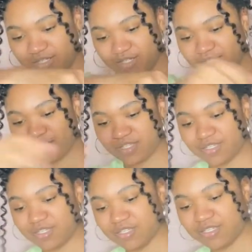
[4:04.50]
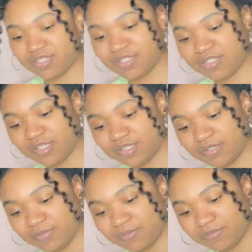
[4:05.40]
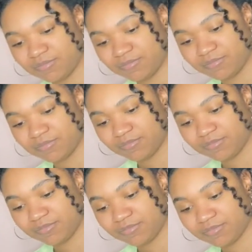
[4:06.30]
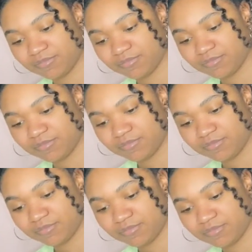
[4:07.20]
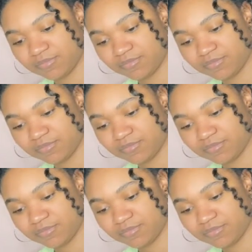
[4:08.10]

(silence)